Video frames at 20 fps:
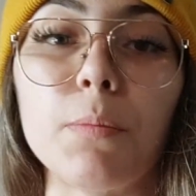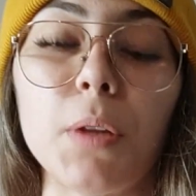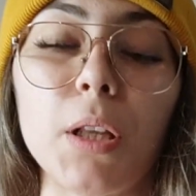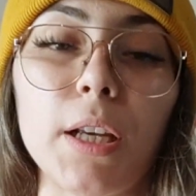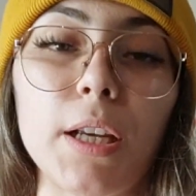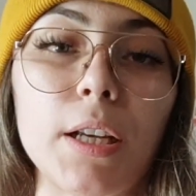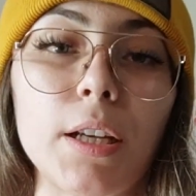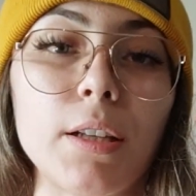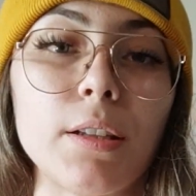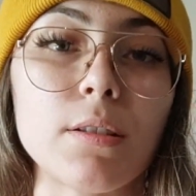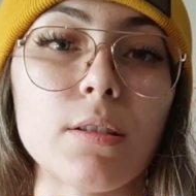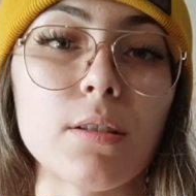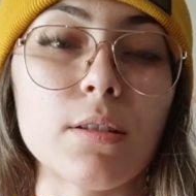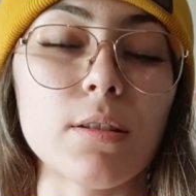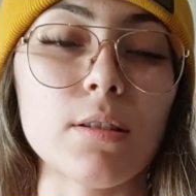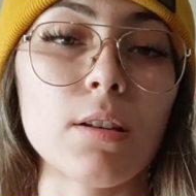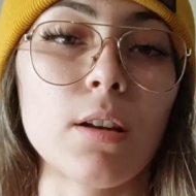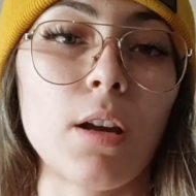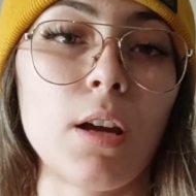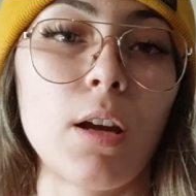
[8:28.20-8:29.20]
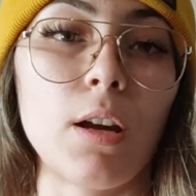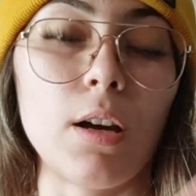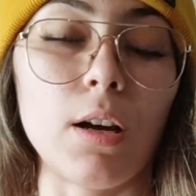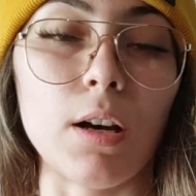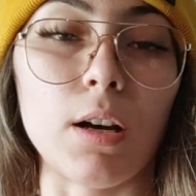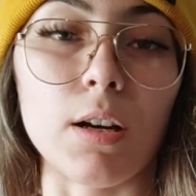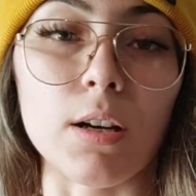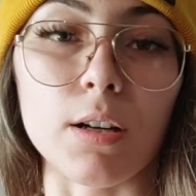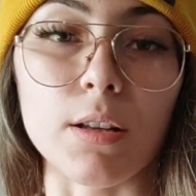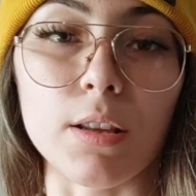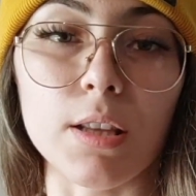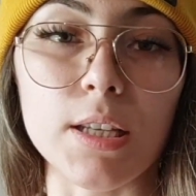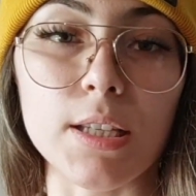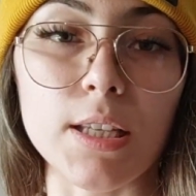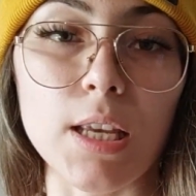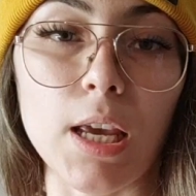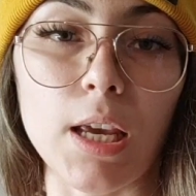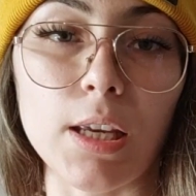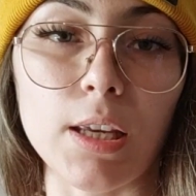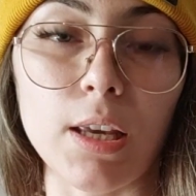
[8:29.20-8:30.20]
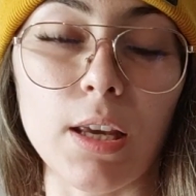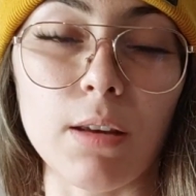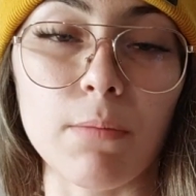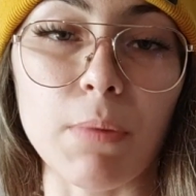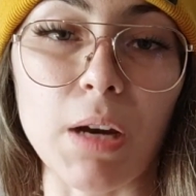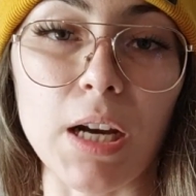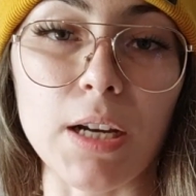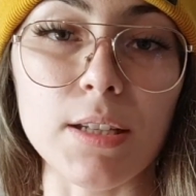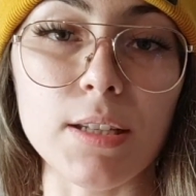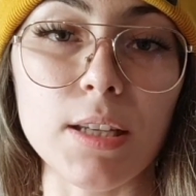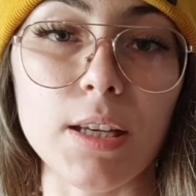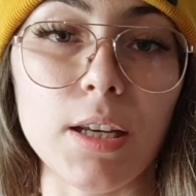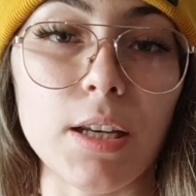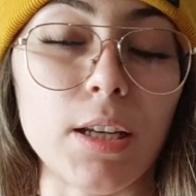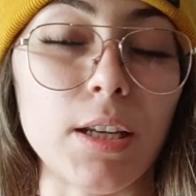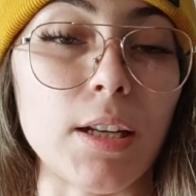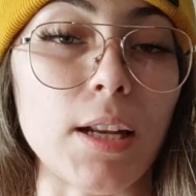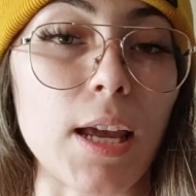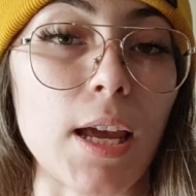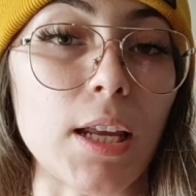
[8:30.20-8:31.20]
the plants. This hanging basket and